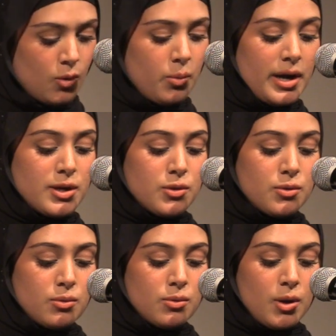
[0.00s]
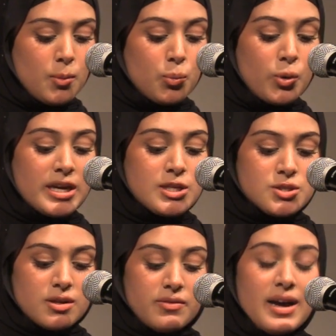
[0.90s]
Why do you
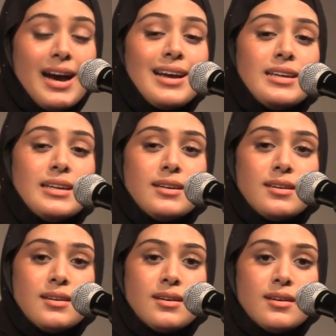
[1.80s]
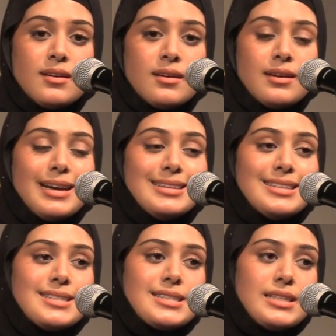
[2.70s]
preach of honey and
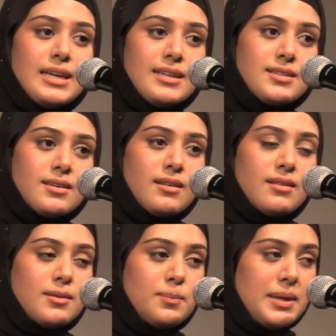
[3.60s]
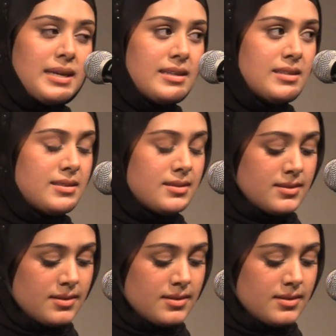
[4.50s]
then slander the bees?